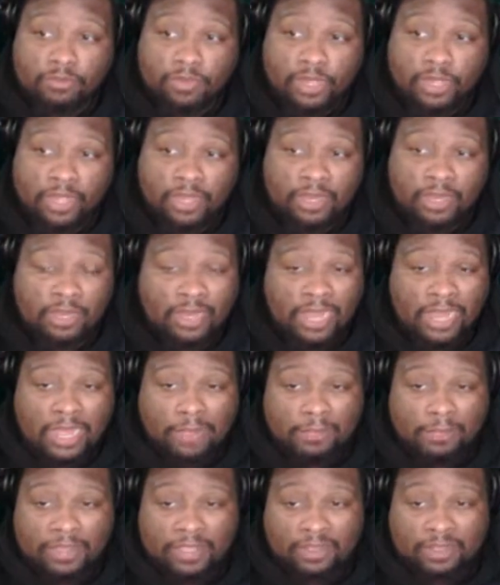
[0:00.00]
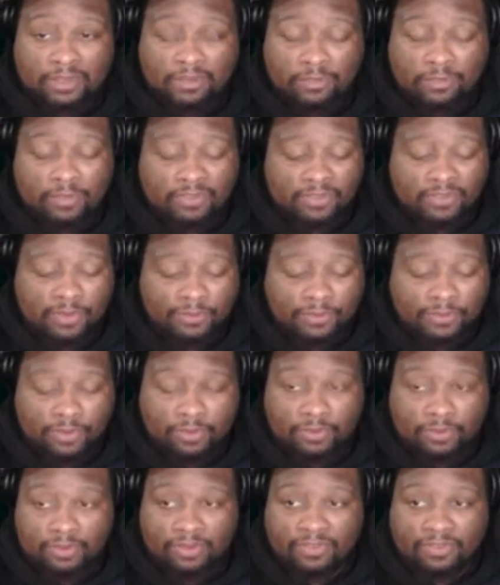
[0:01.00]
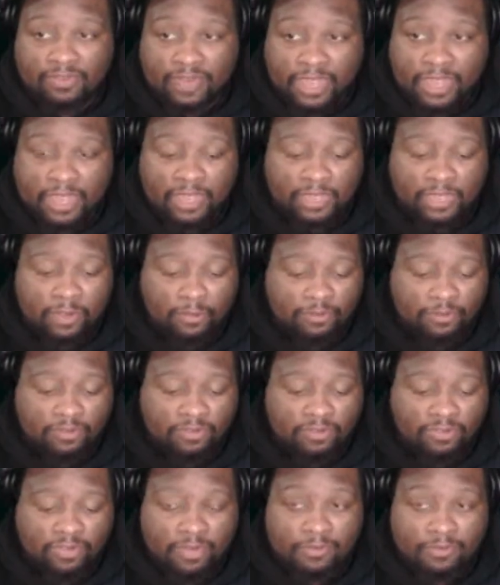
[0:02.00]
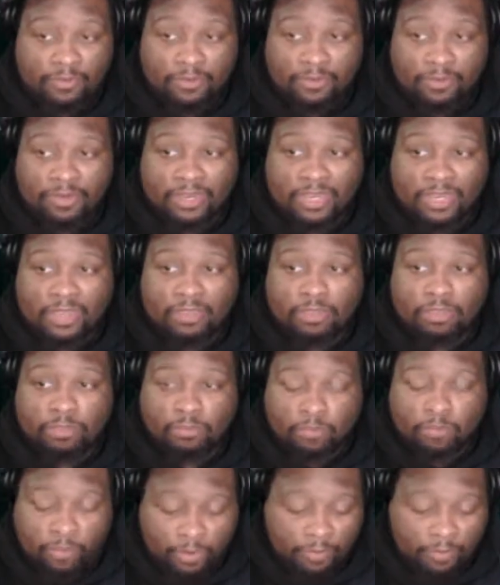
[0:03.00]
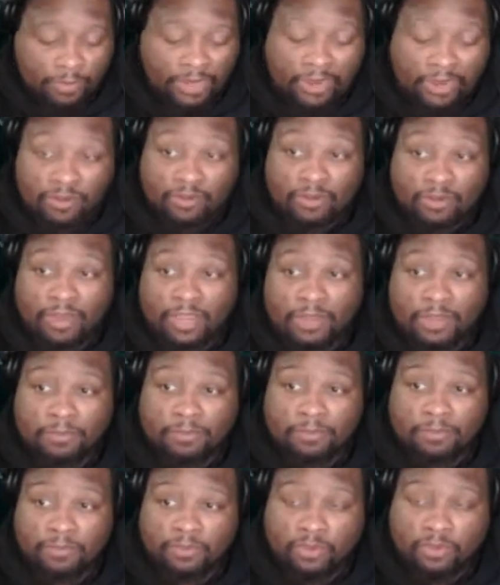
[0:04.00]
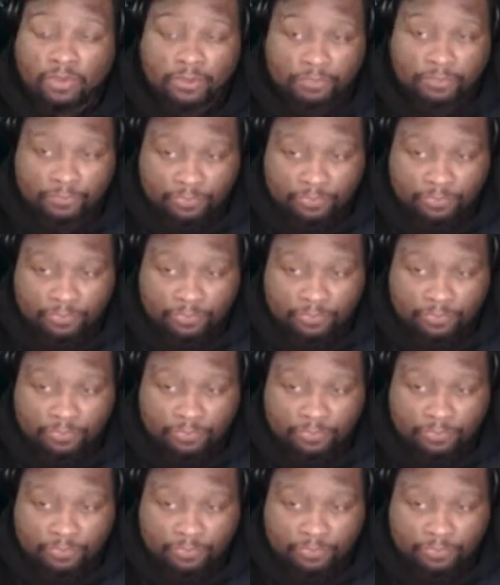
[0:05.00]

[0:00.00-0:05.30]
And not because it was difficult to say, it was just difficult to get through it without crying. So